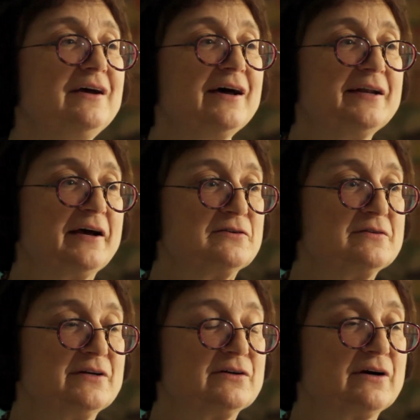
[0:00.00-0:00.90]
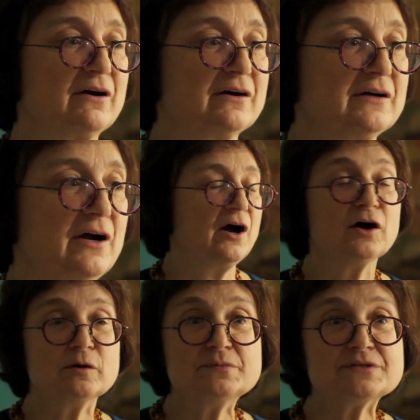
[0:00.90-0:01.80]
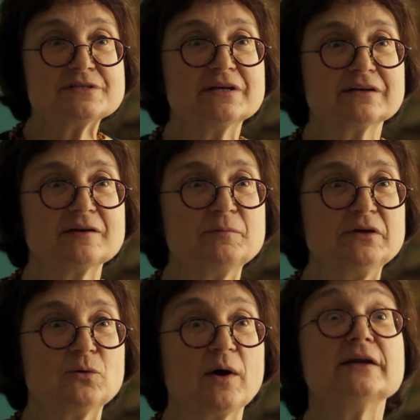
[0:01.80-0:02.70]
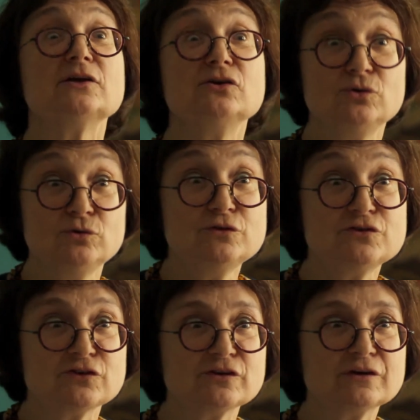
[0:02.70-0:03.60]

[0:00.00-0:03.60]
and how there are hubs that can be quite huge,